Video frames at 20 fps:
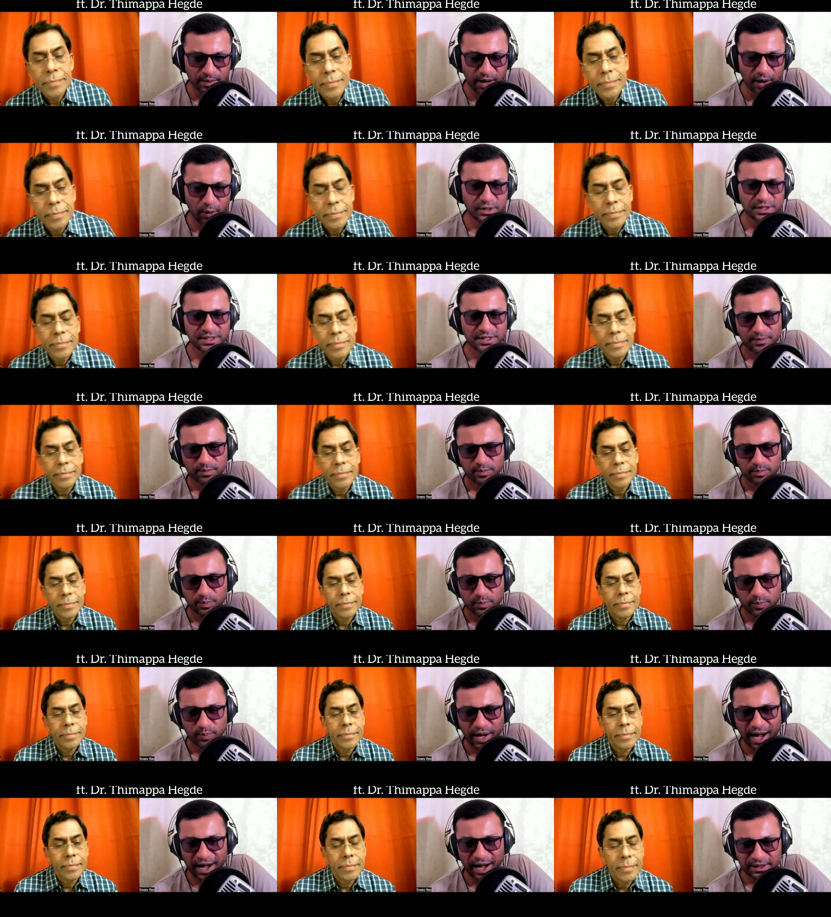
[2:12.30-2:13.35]
Speaker 1: I wouldn't say
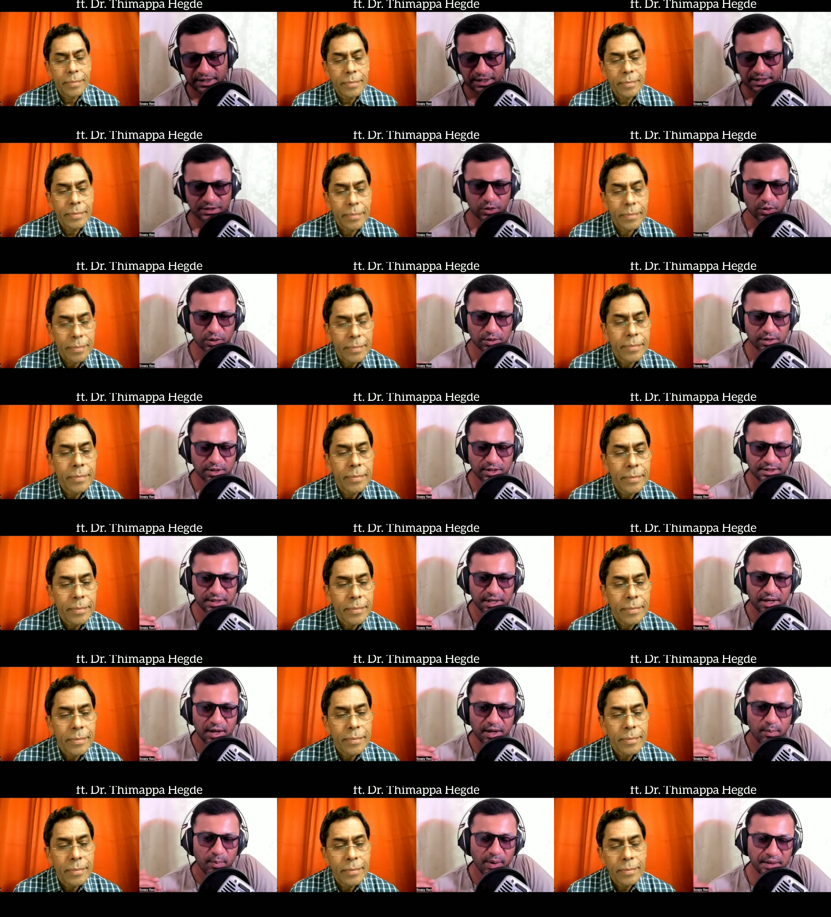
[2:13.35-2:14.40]
practice or this,
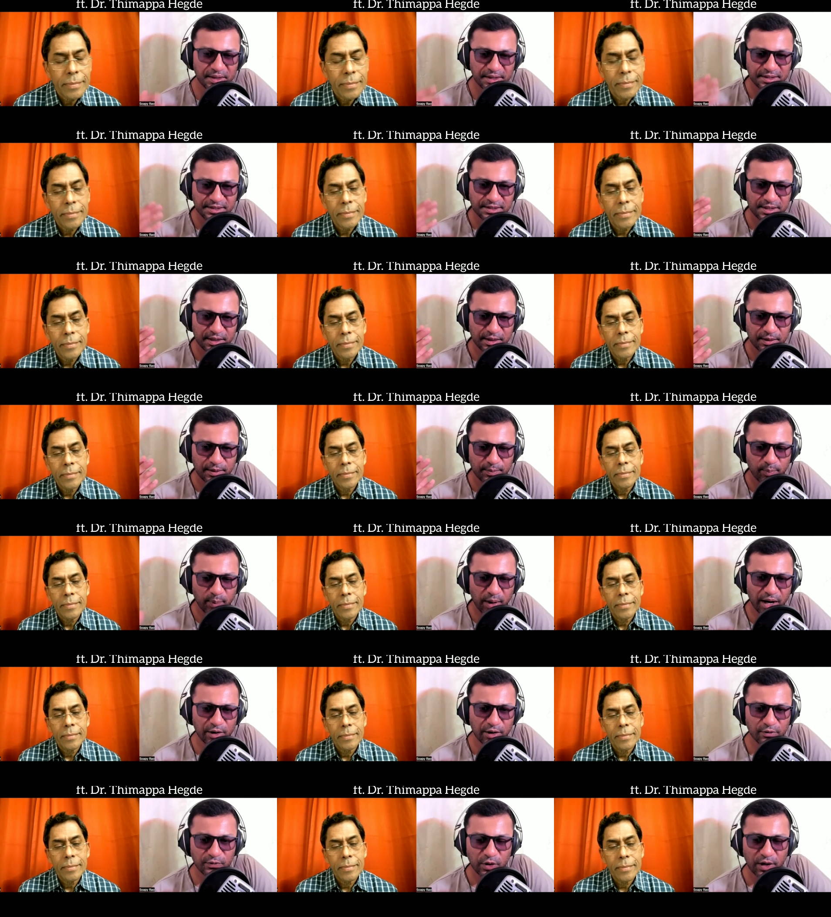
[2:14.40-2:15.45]
but this
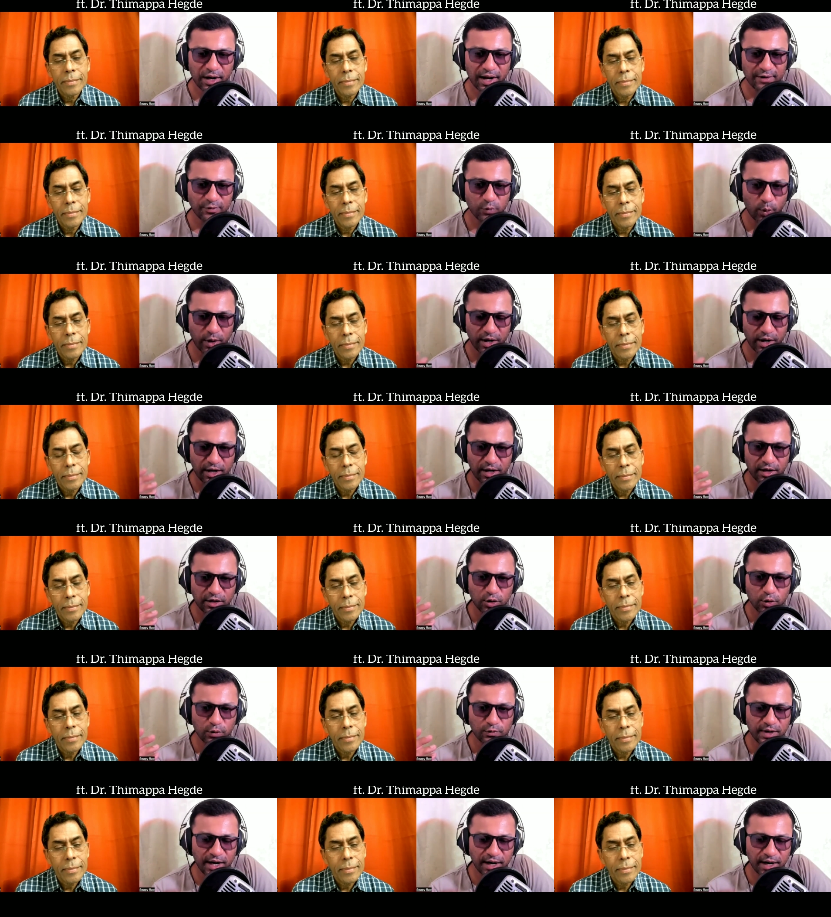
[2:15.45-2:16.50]
part of your life where
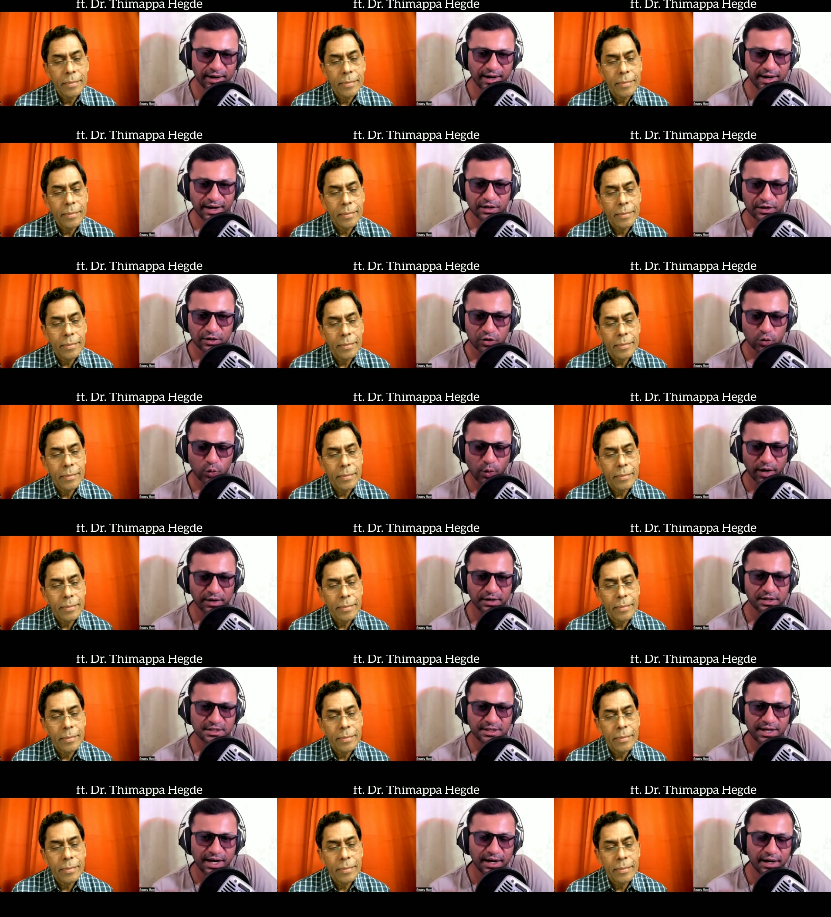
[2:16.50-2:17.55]
you've dedicated to
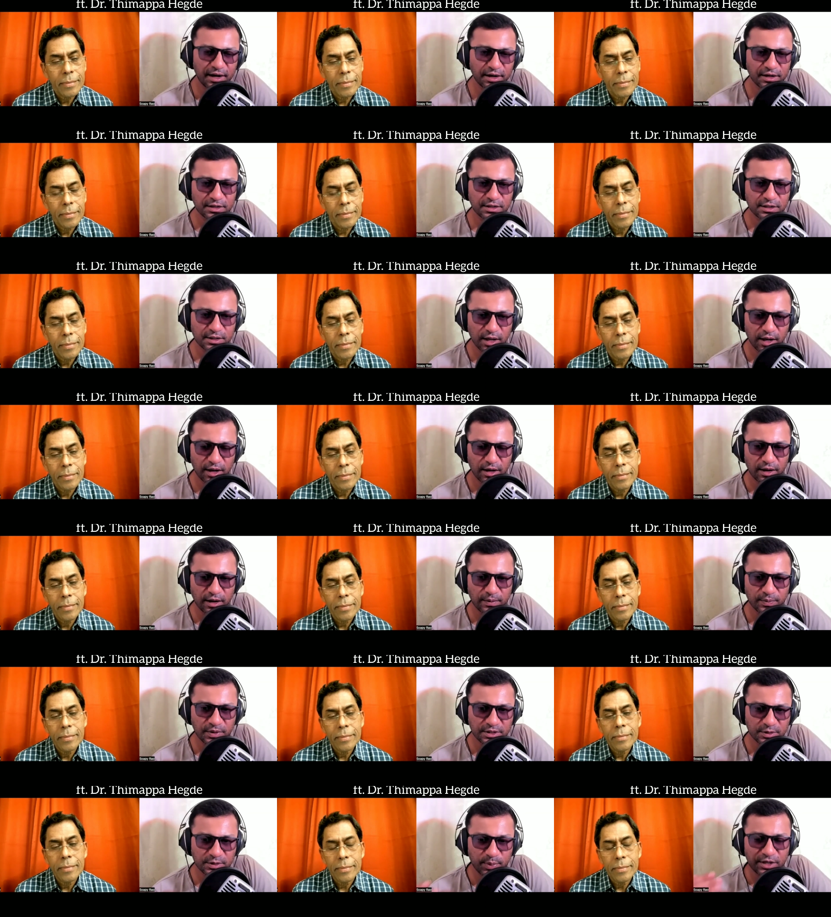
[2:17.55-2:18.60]
understanding uh,
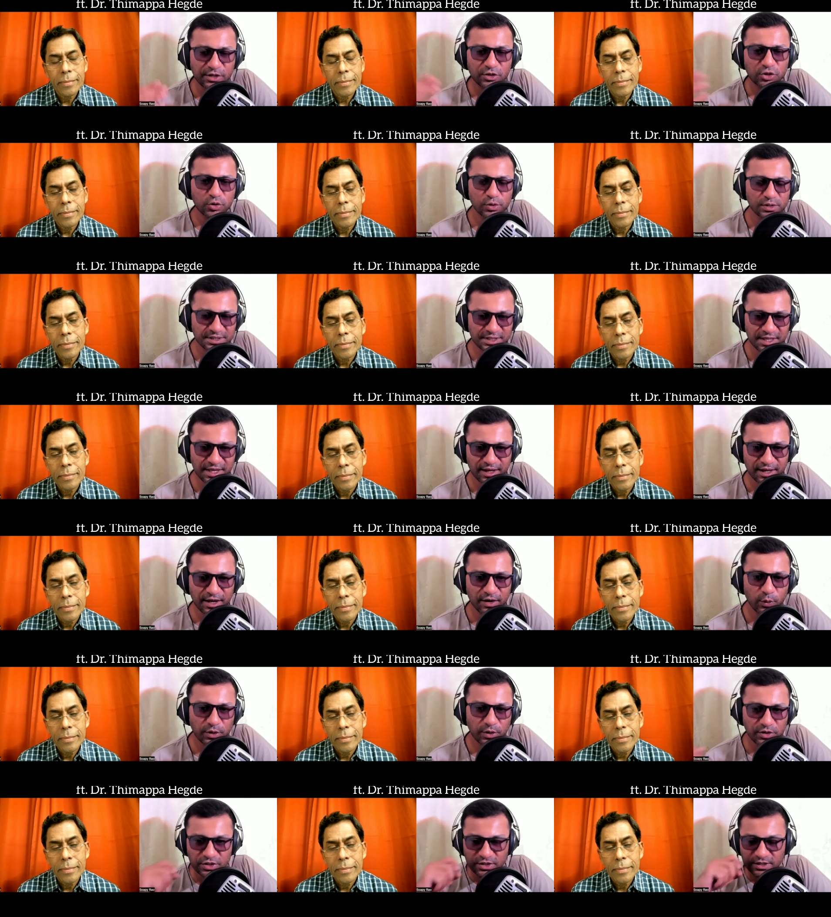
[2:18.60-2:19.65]
the spiritual
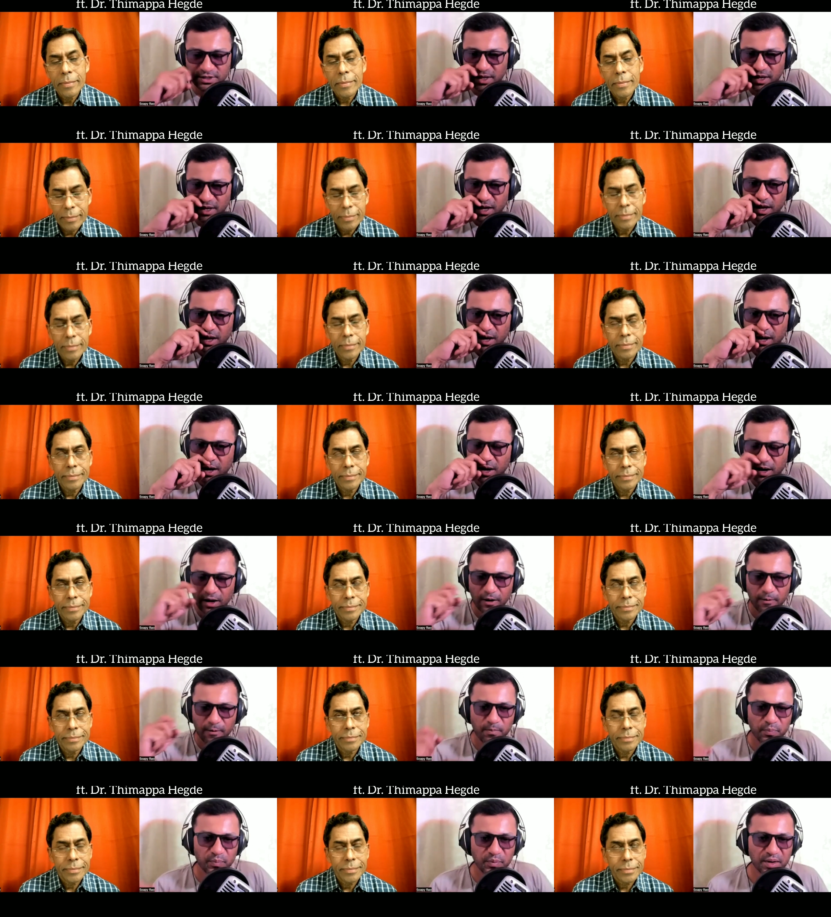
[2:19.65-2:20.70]
seeking, which is,
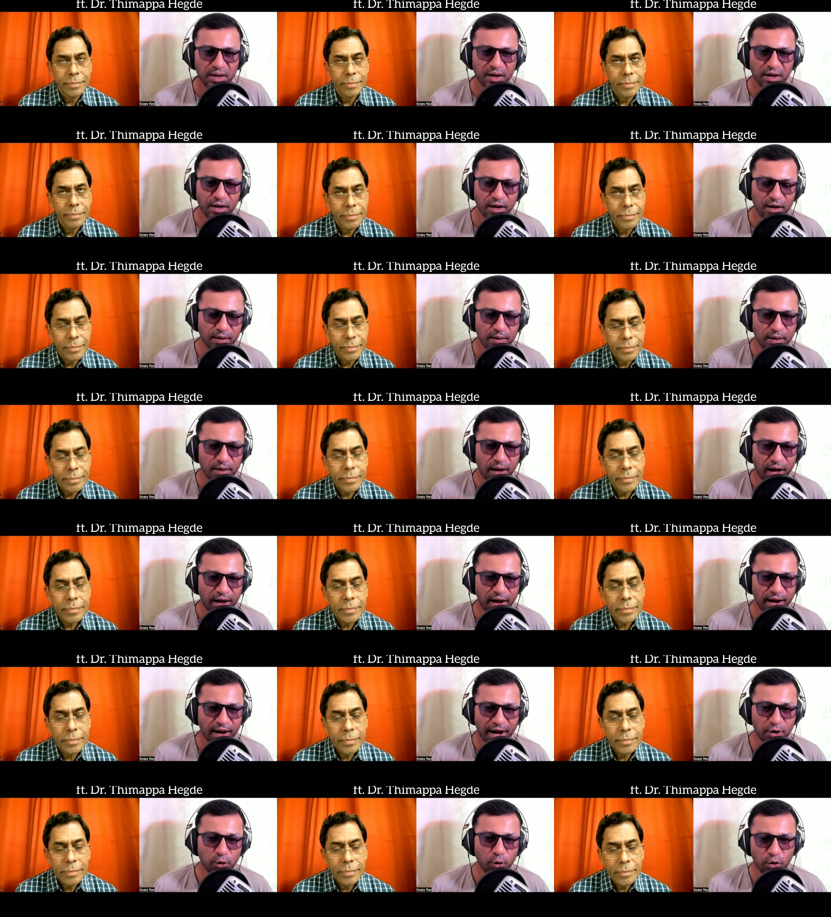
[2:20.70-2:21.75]
um,
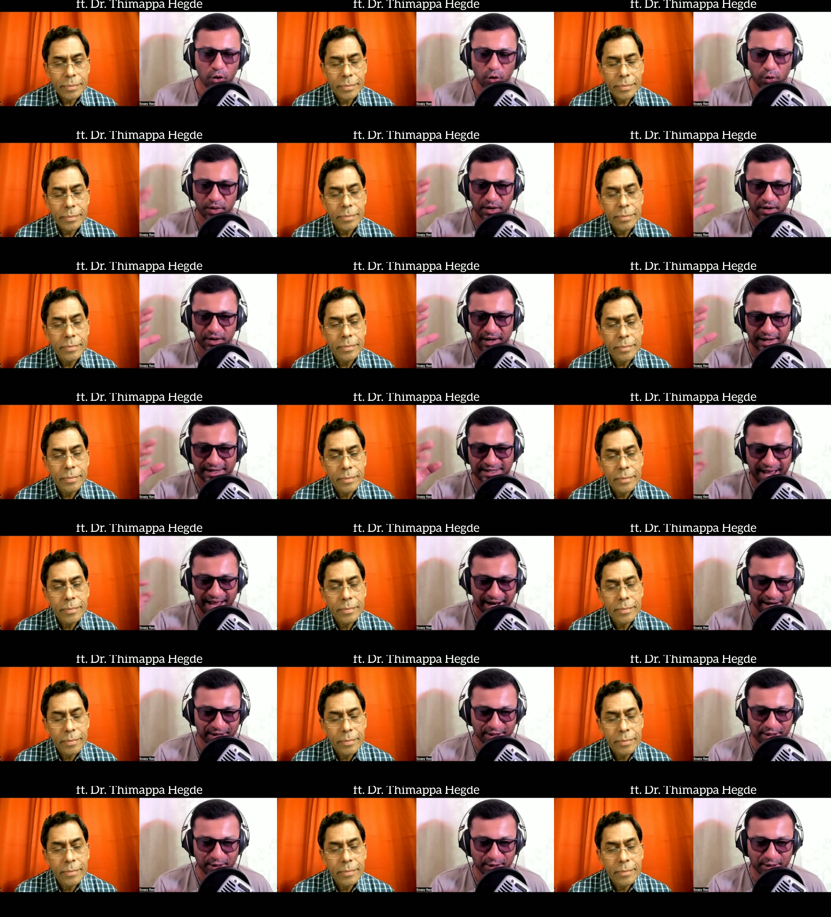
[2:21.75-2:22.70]
I, I, don't know the exact